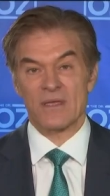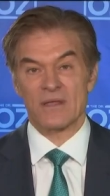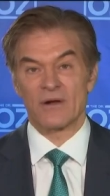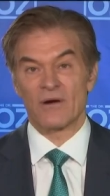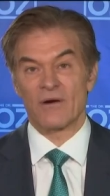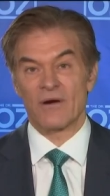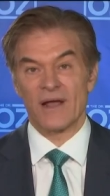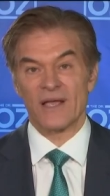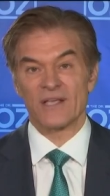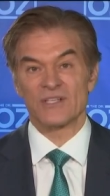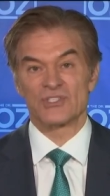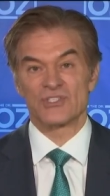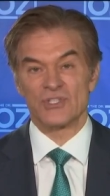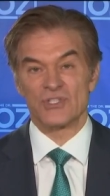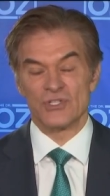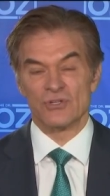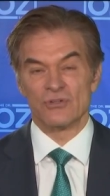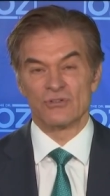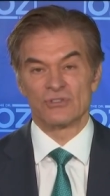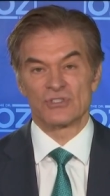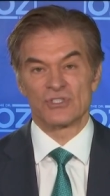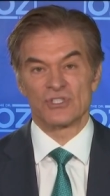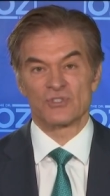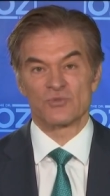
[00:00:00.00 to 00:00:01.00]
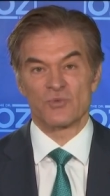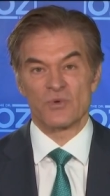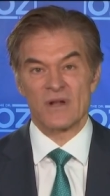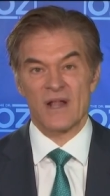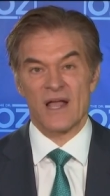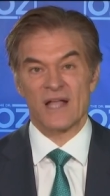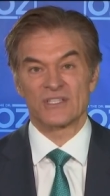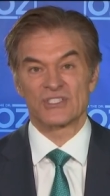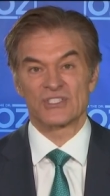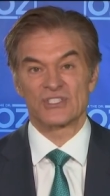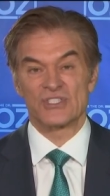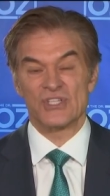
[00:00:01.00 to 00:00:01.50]
in our ICUs is we're
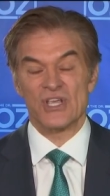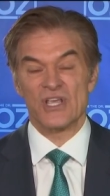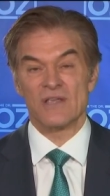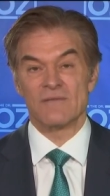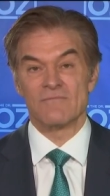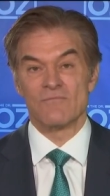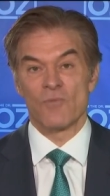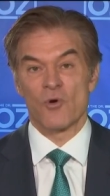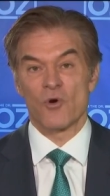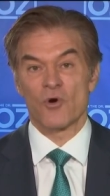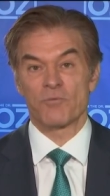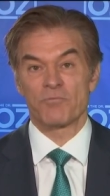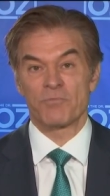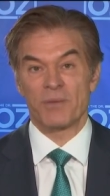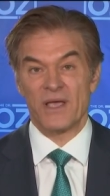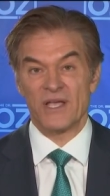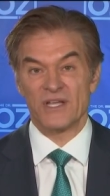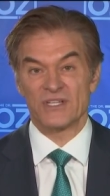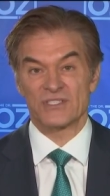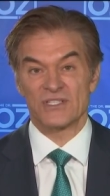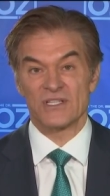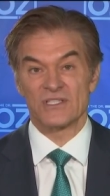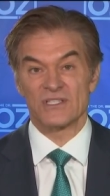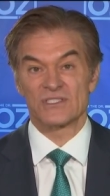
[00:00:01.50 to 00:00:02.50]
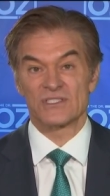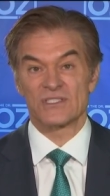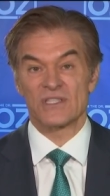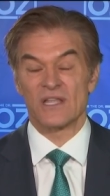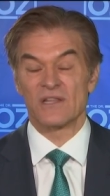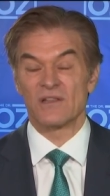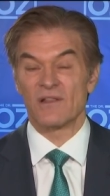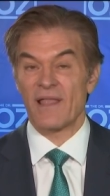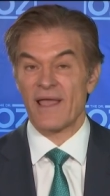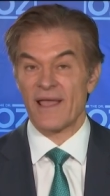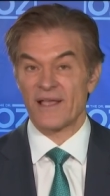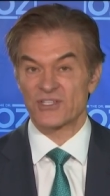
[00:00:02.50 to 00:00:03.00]
not seeing more patients
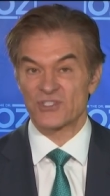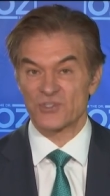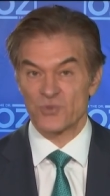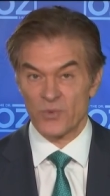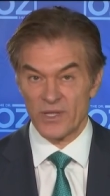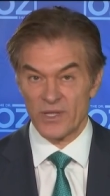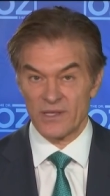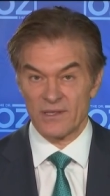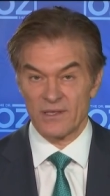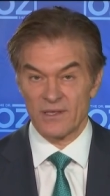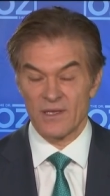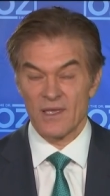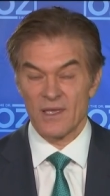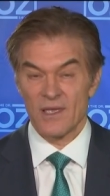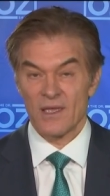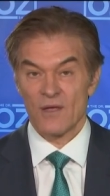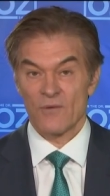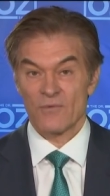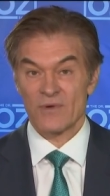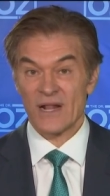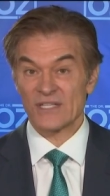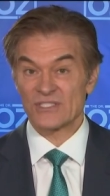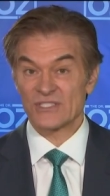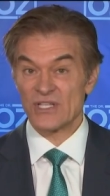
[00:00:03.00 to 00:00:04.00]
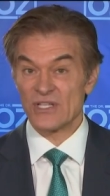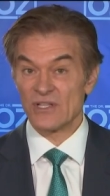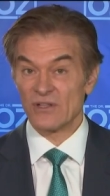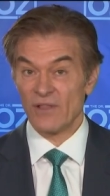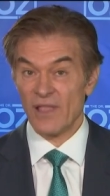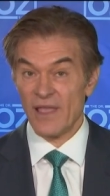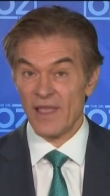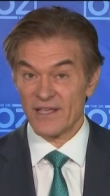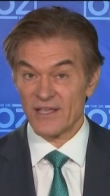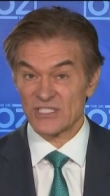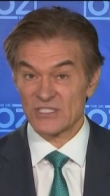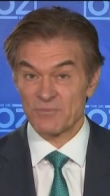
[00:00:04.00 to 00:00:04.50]
than last week. We're not seeing
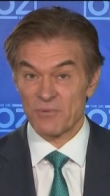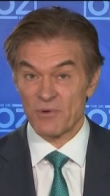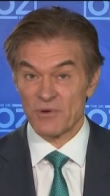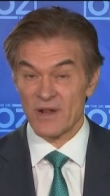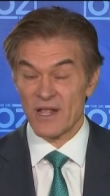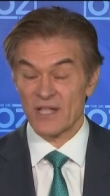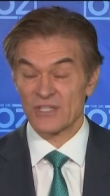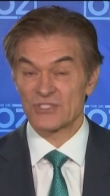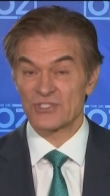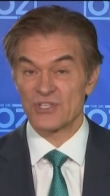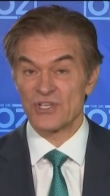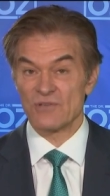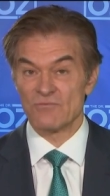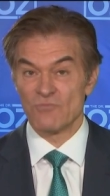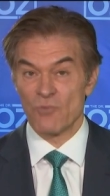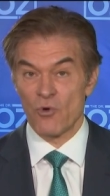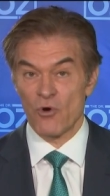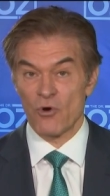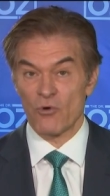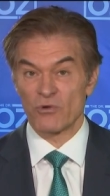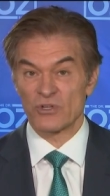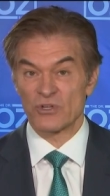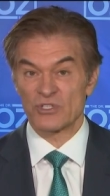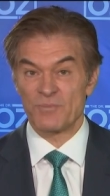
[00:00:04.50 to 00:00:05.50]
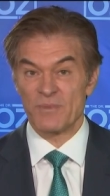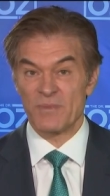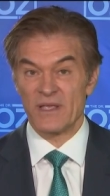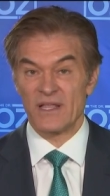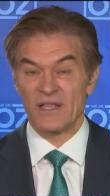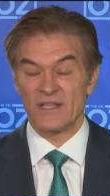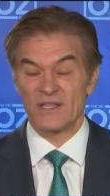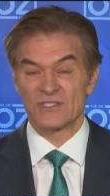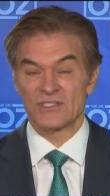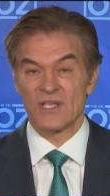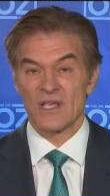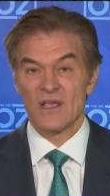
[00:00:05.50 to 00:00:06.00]
less, but we're not seeing more, which
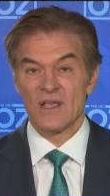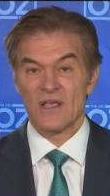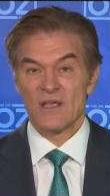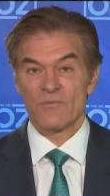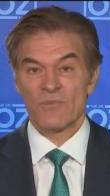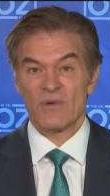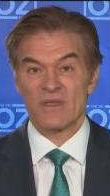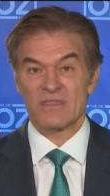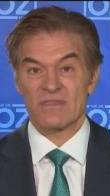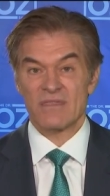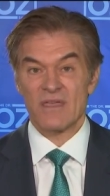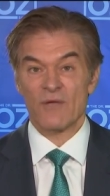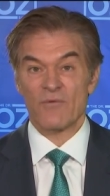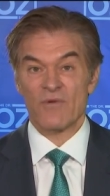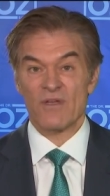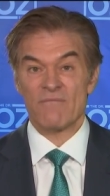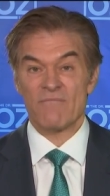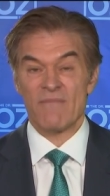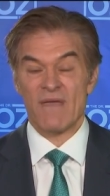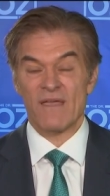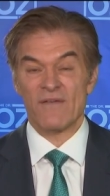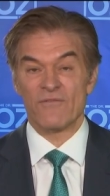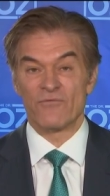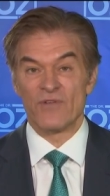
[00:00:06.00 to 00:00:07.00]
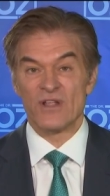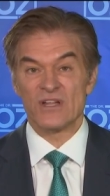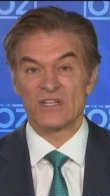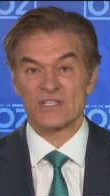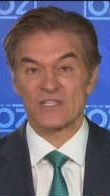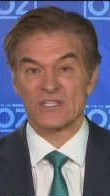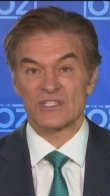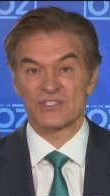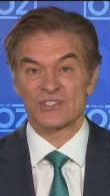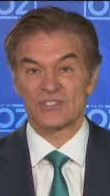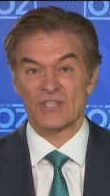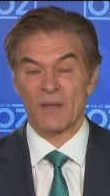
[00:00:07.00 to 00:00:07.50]
means we think we may reach
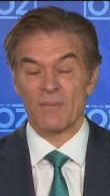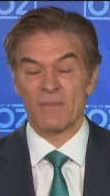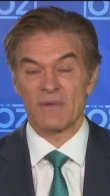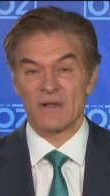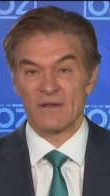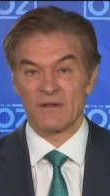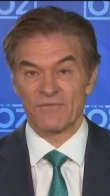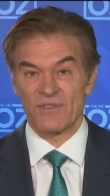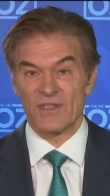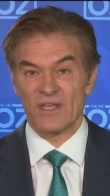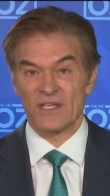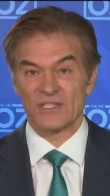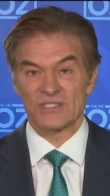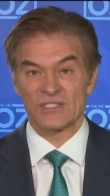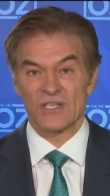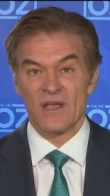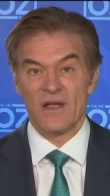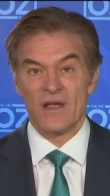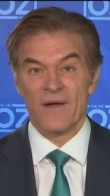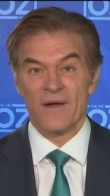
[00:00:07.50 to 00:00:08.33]
the summit of this.